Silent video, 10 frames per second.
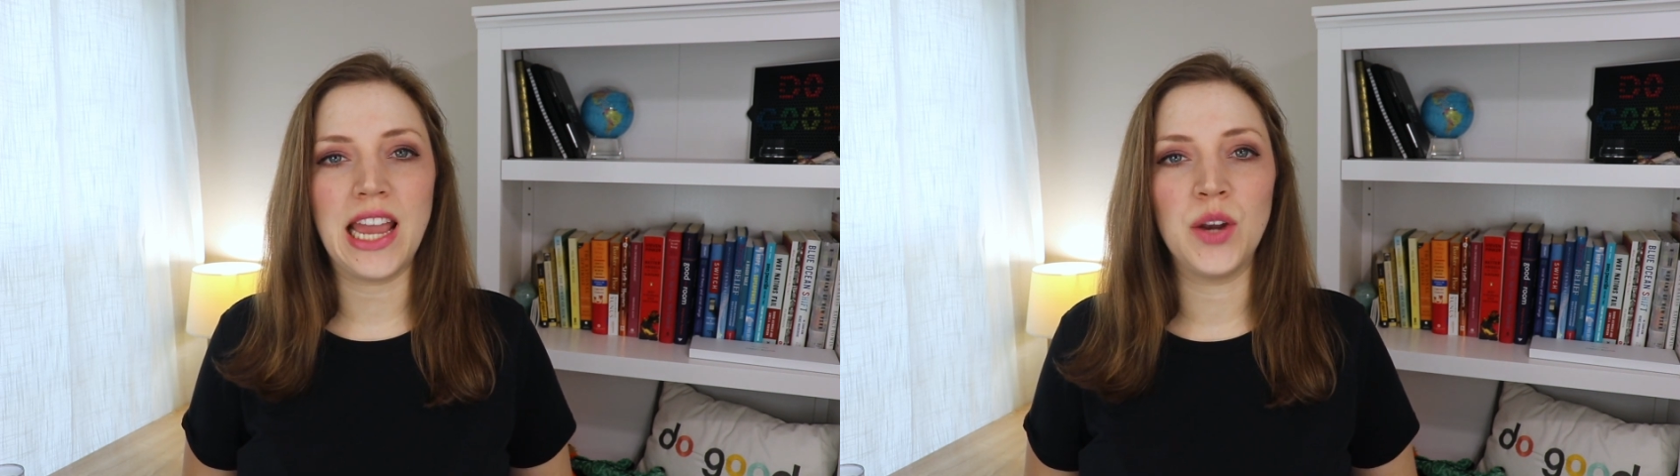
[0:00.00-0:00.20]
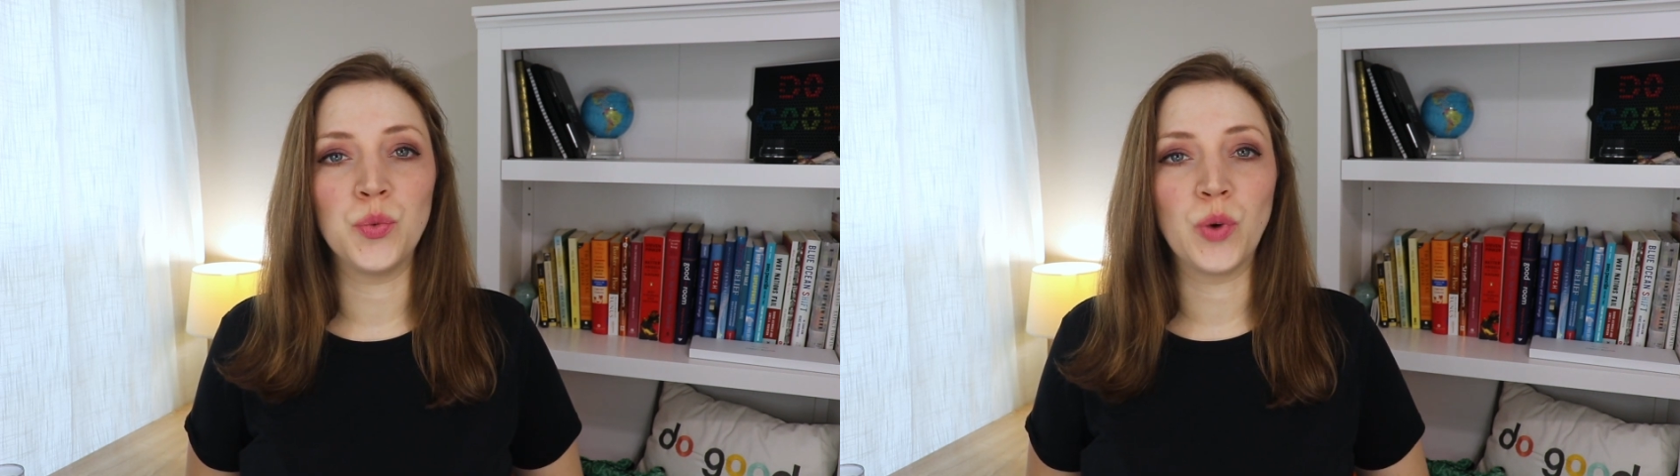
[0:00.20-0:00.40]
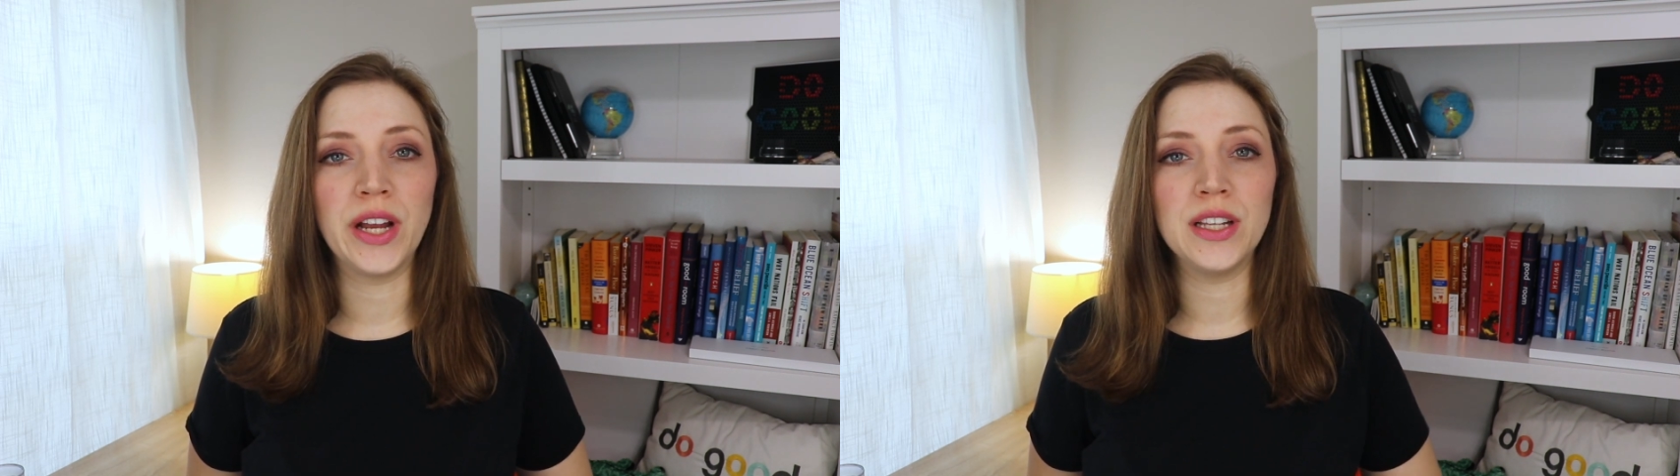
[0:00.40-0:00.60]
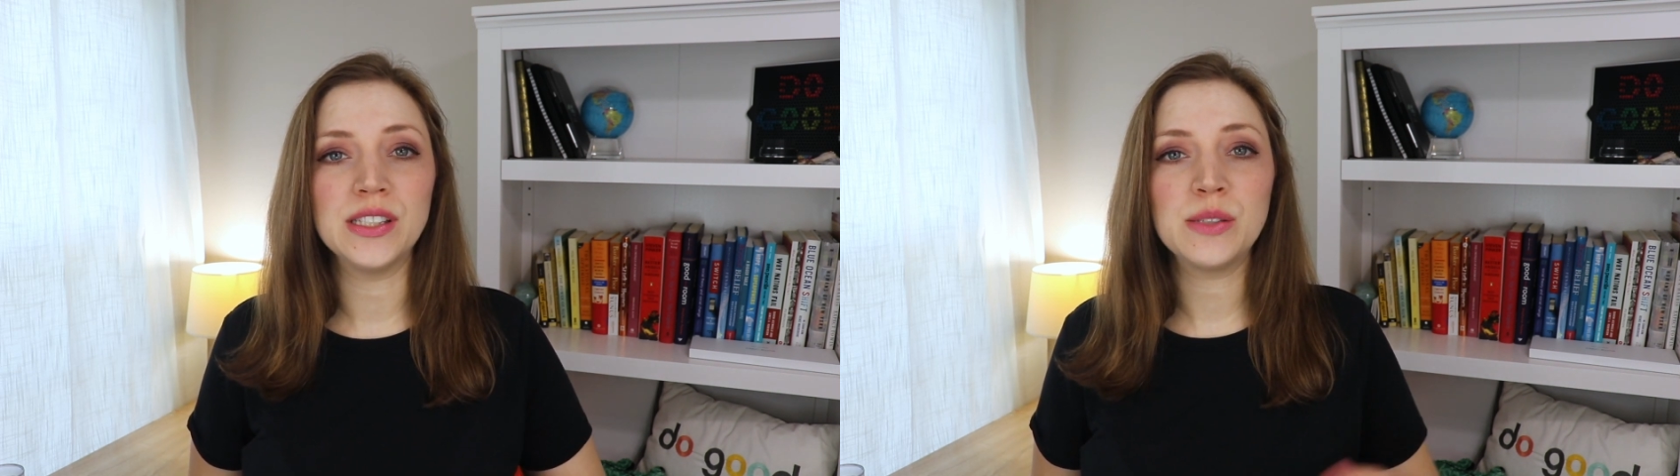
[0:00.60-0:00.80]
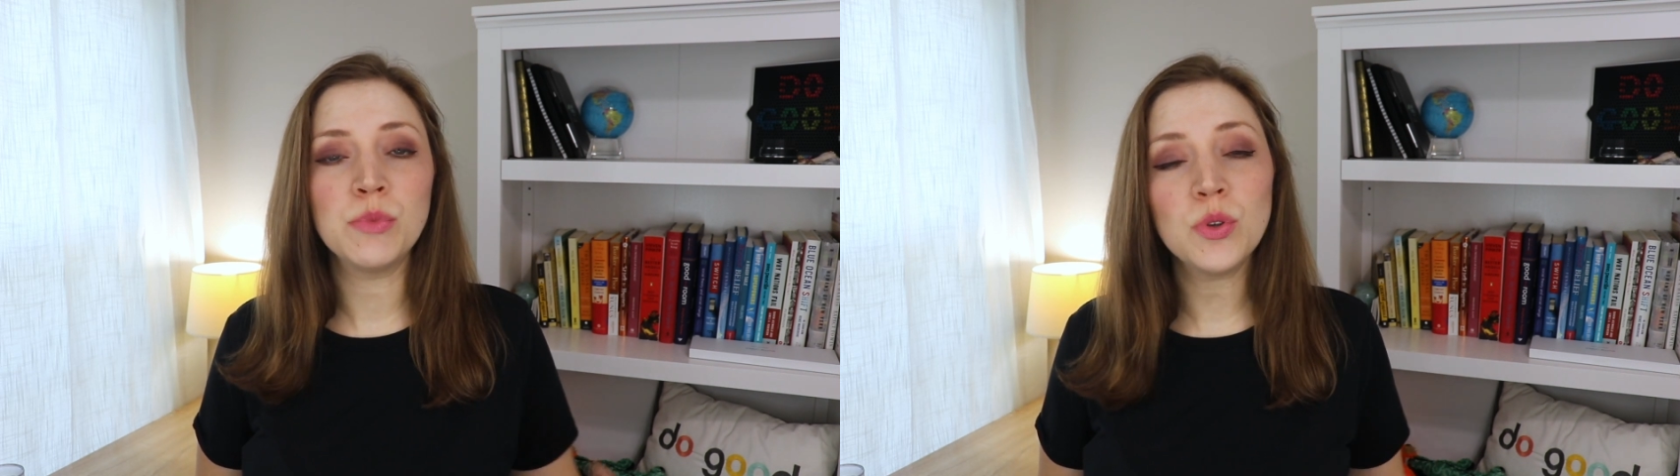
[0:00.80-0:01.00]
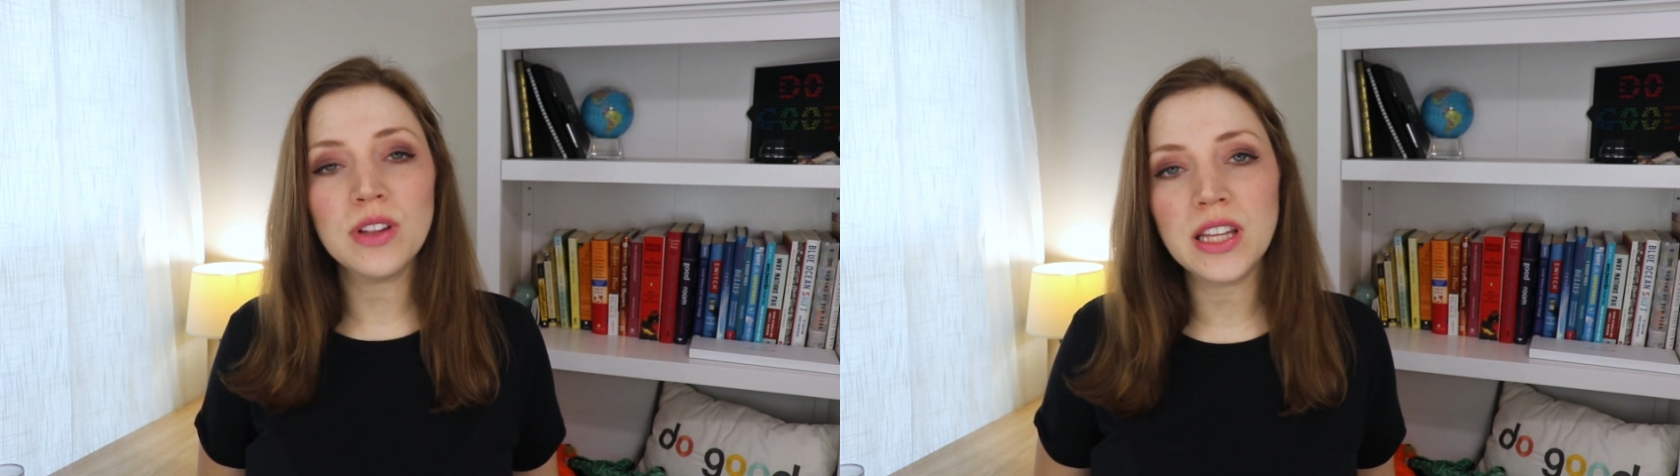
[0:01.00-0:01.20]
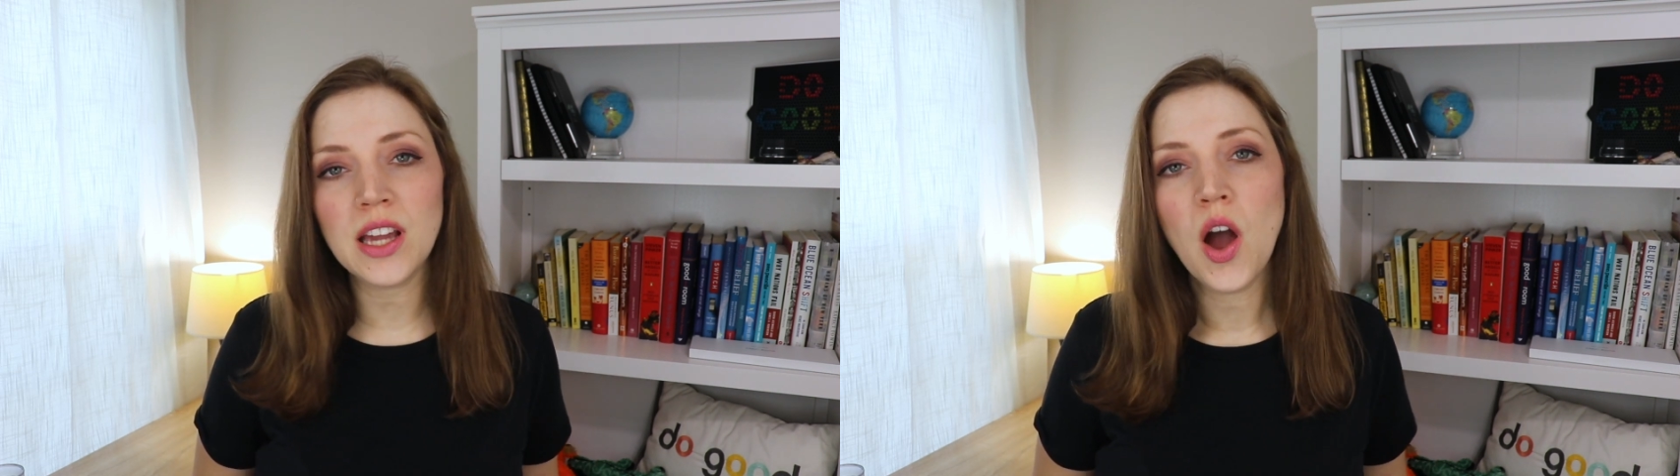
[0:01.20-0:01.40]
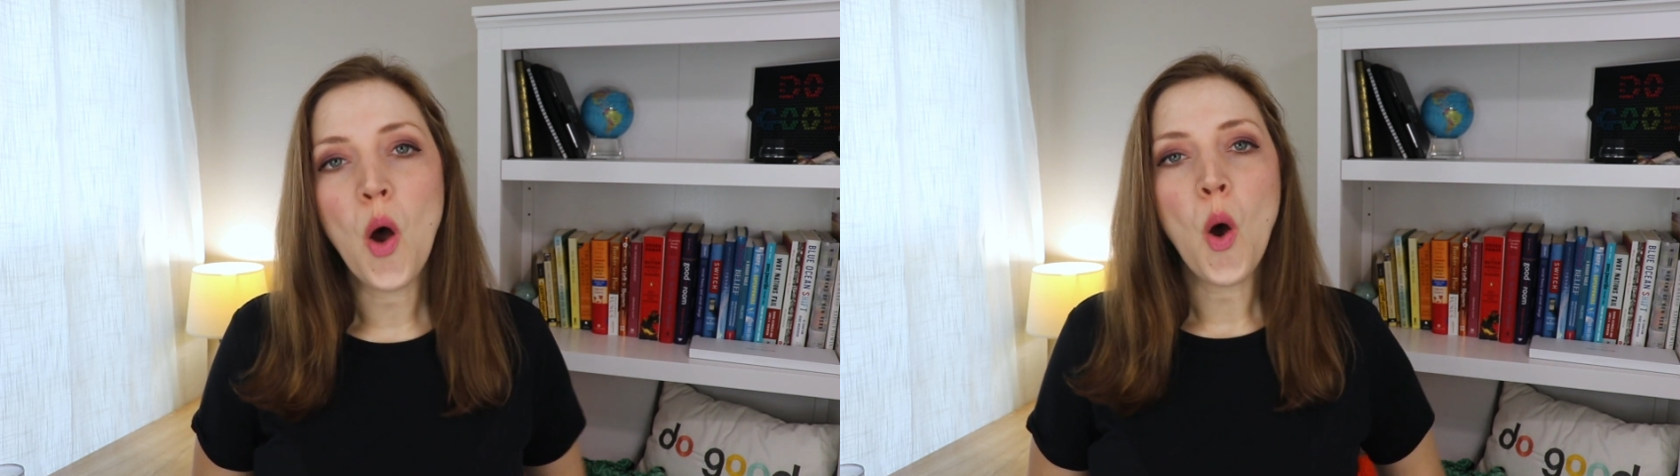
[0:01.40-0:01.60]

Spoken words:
can run smoothly,